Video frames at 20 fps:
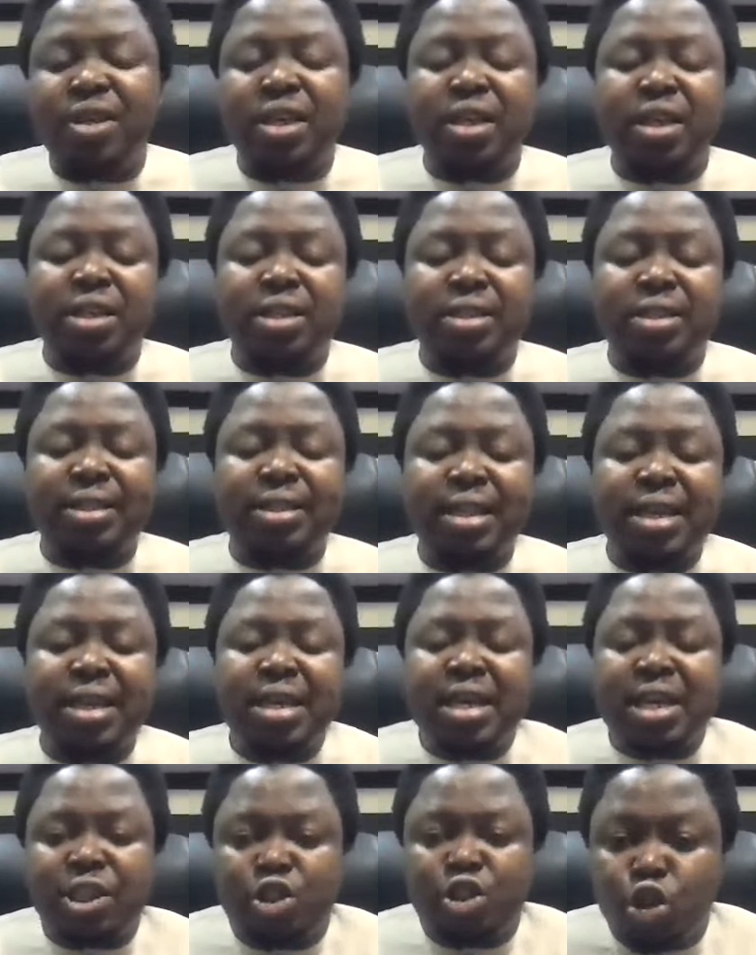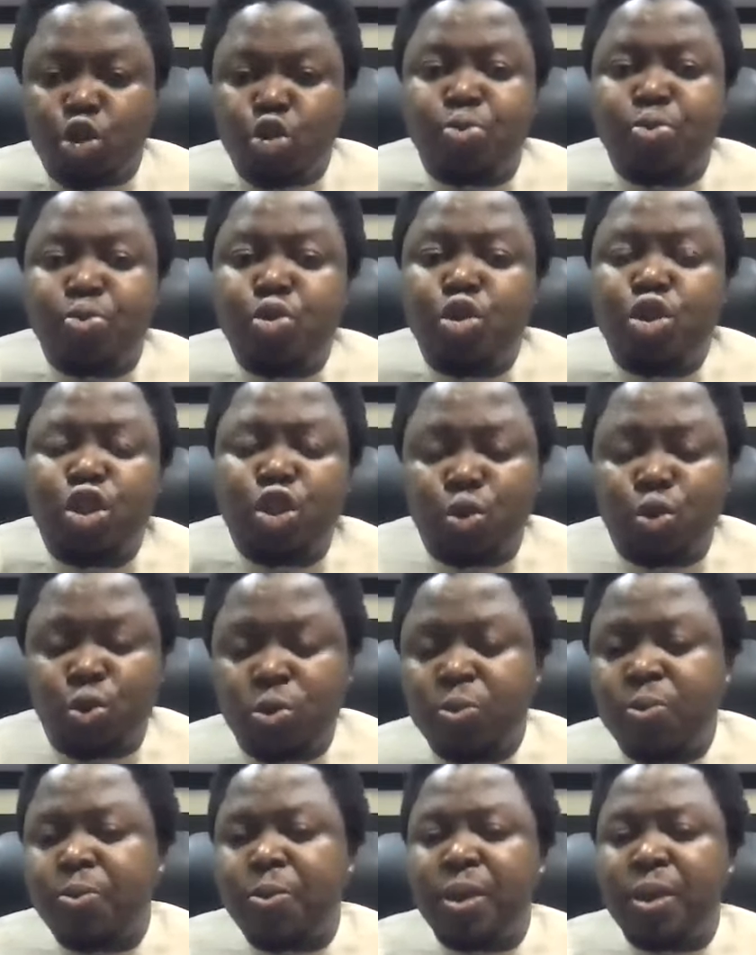It's just to push you.
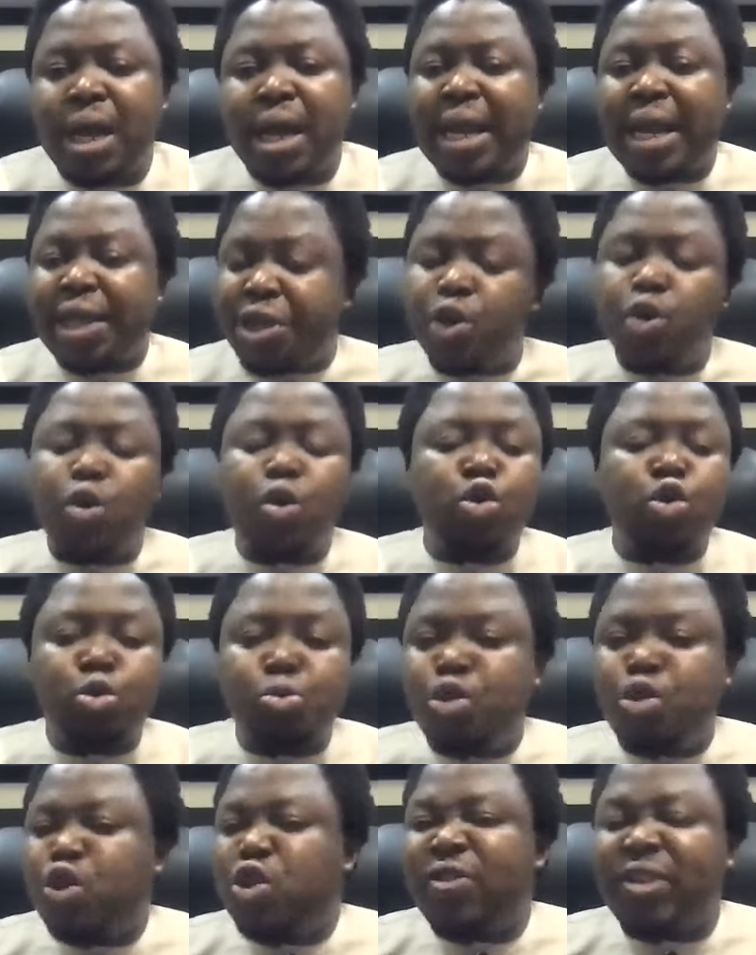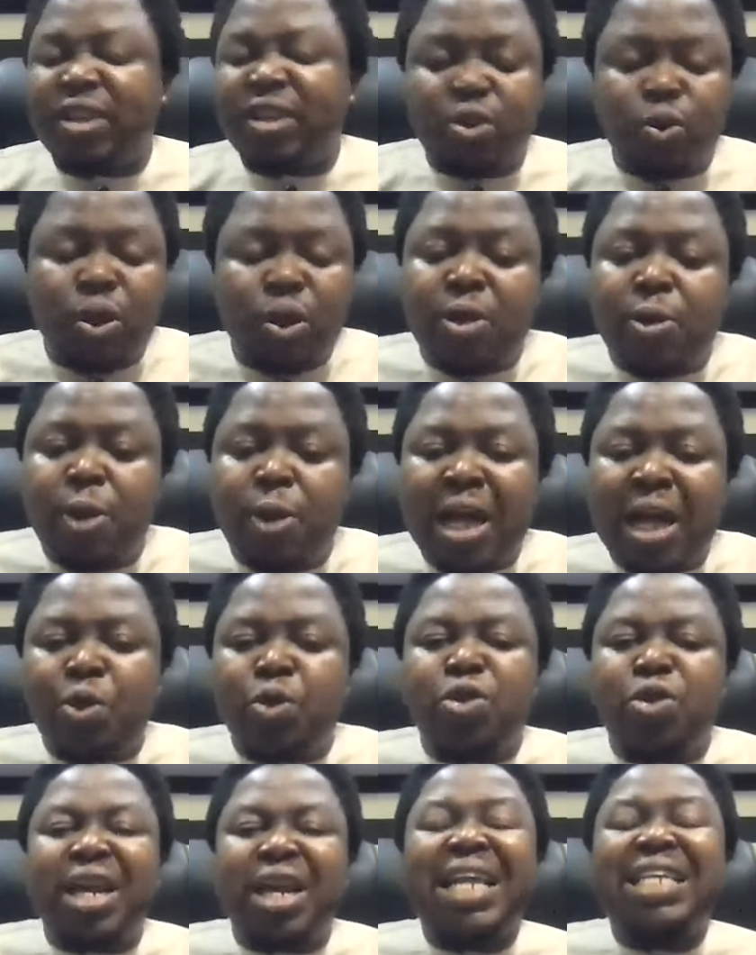And I think you should push yourself as well. I
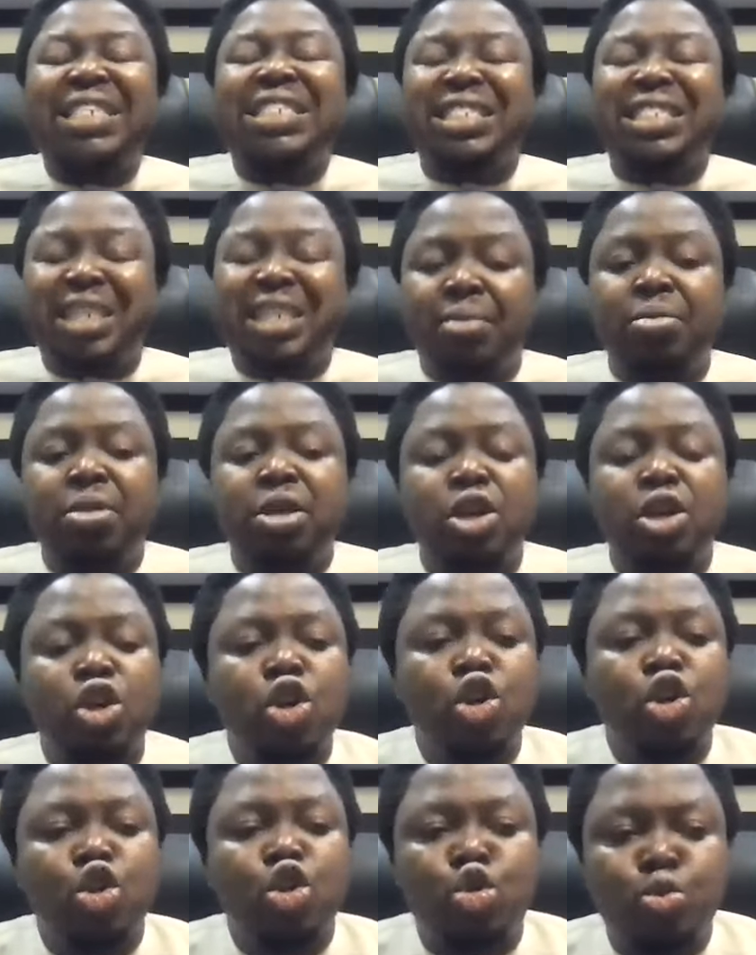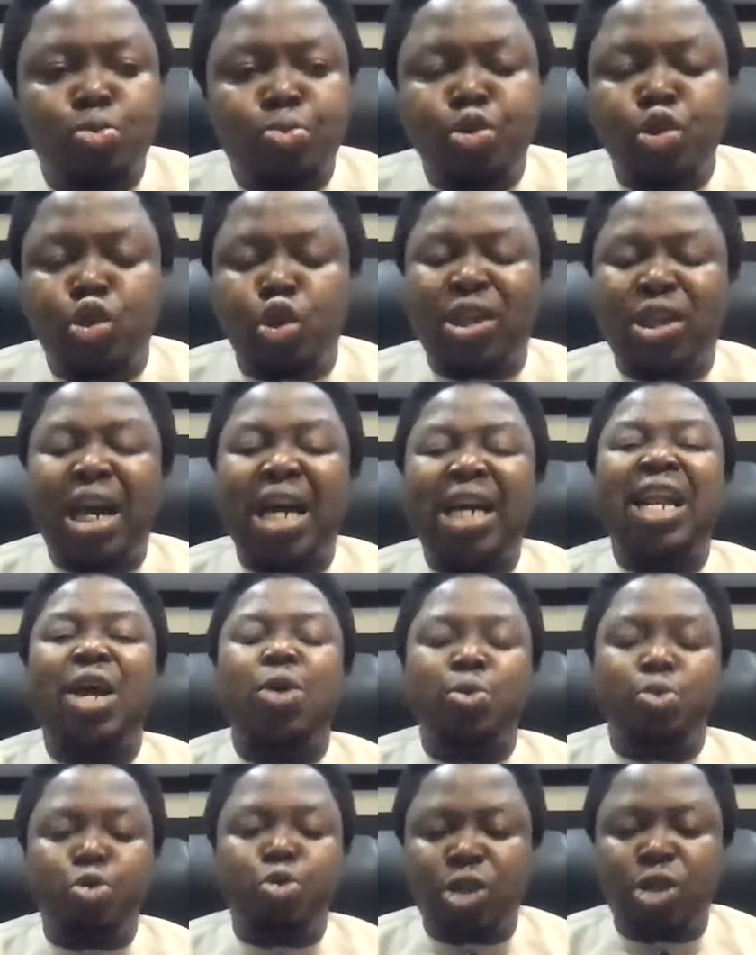don't think any system should push us harder than
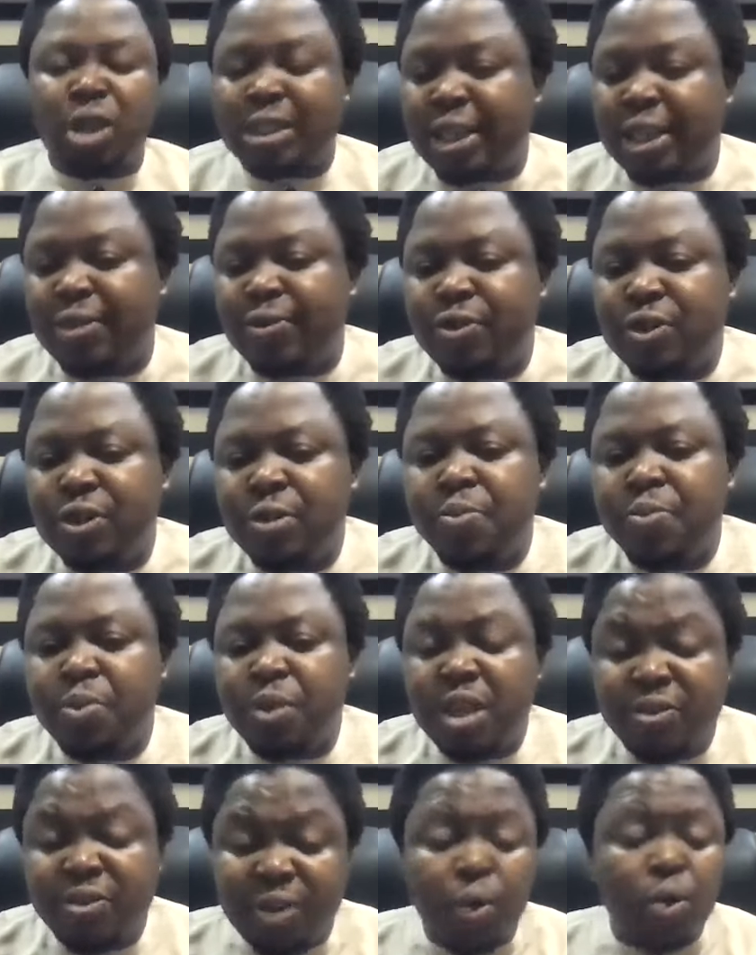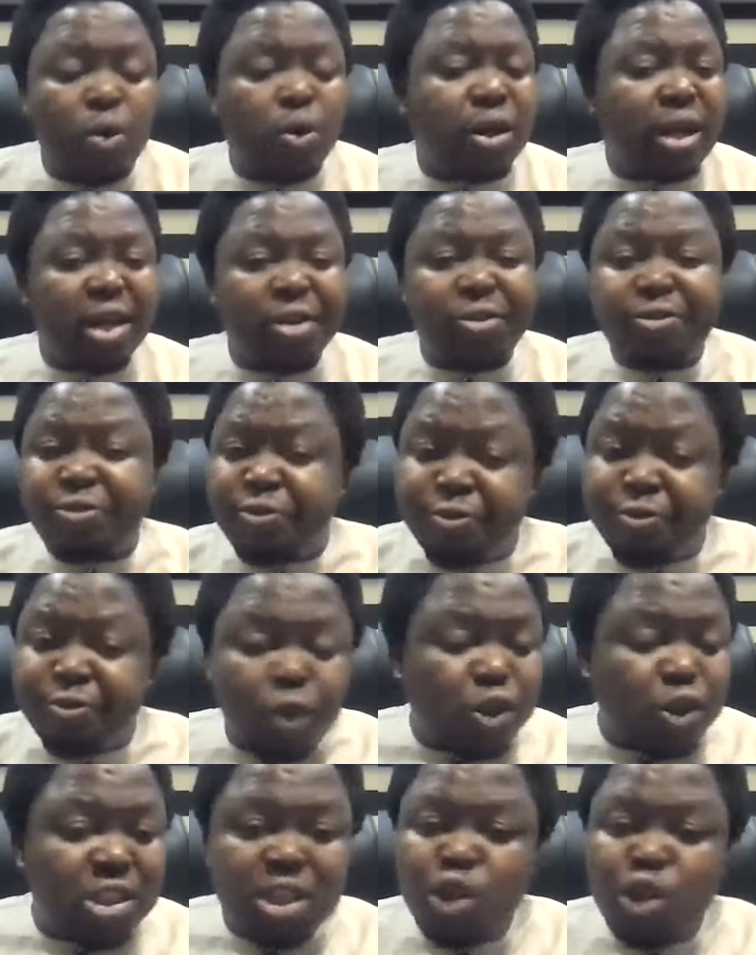we push ourselves. If I want to get
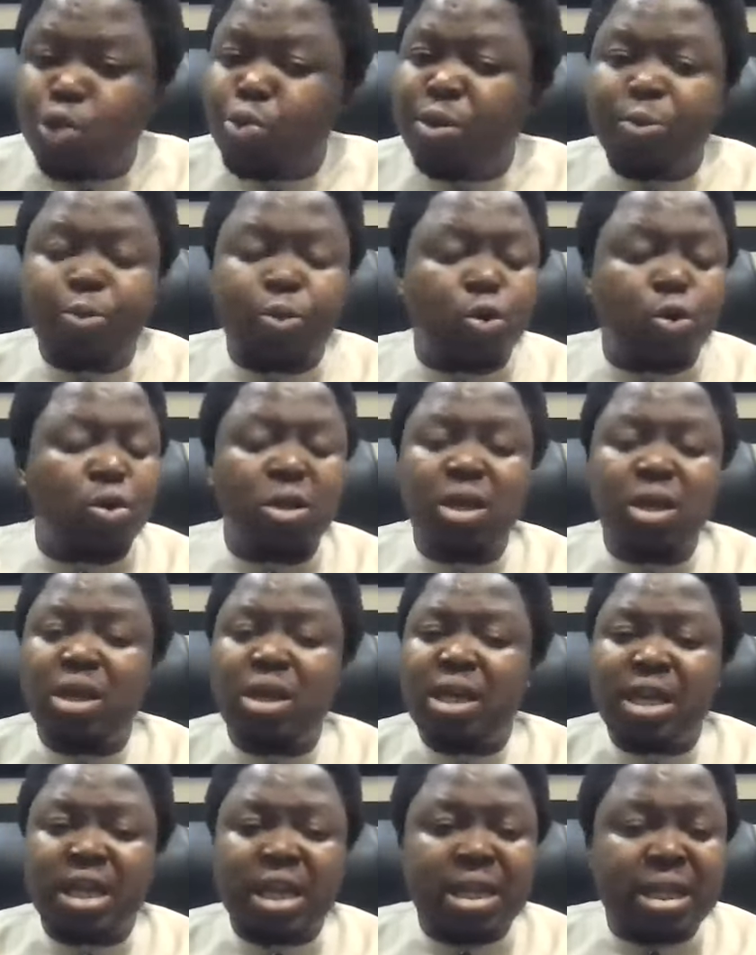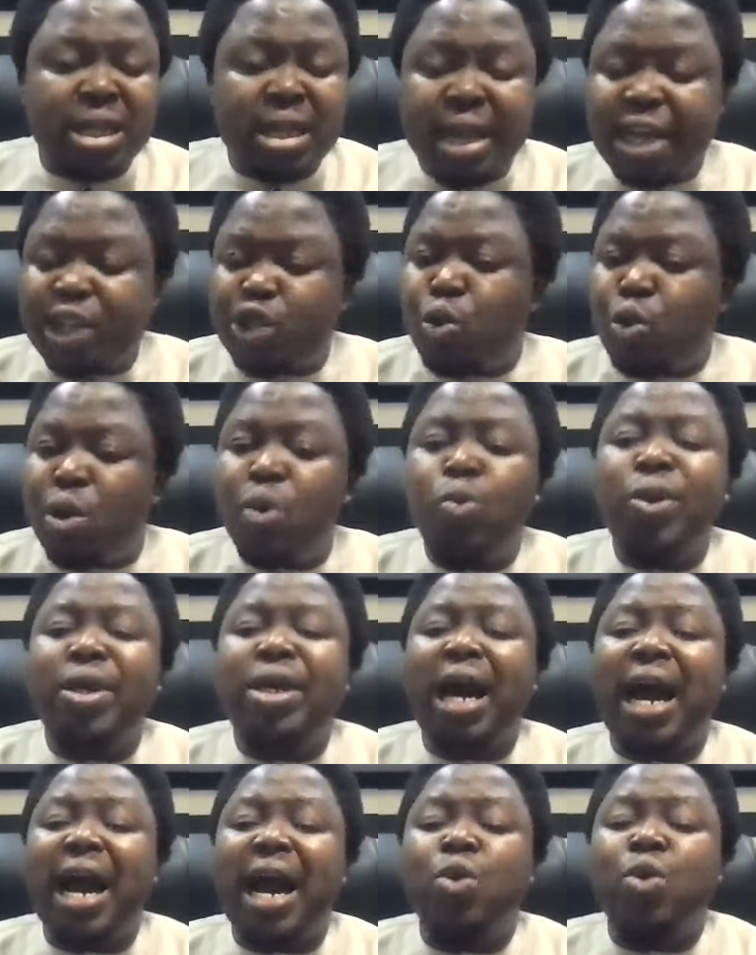40 new people in the next 1
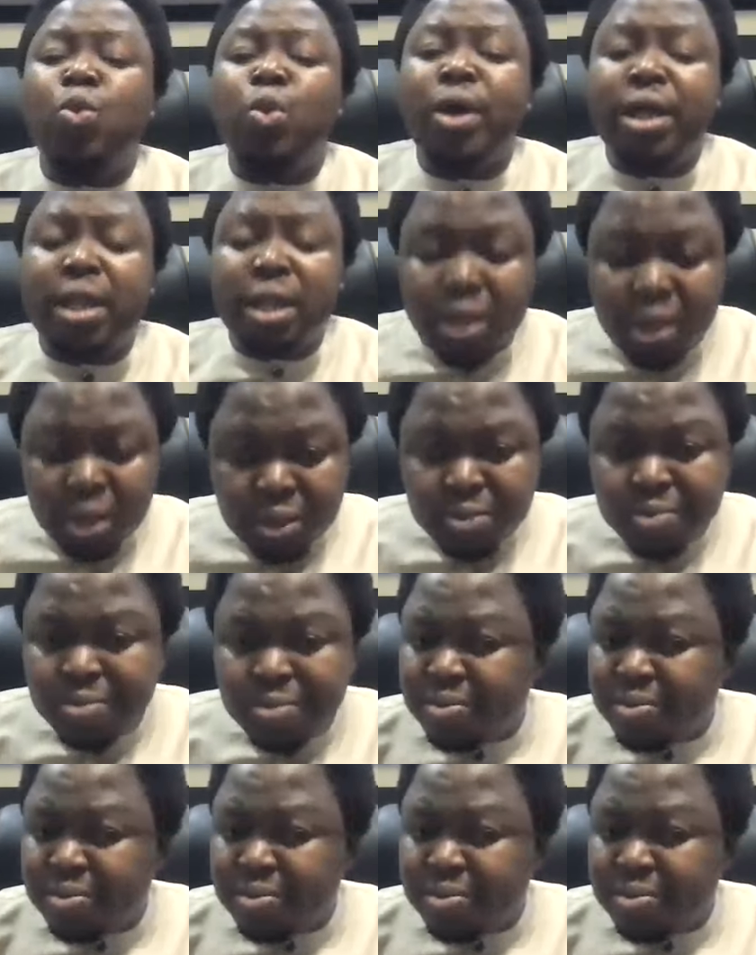week, I will.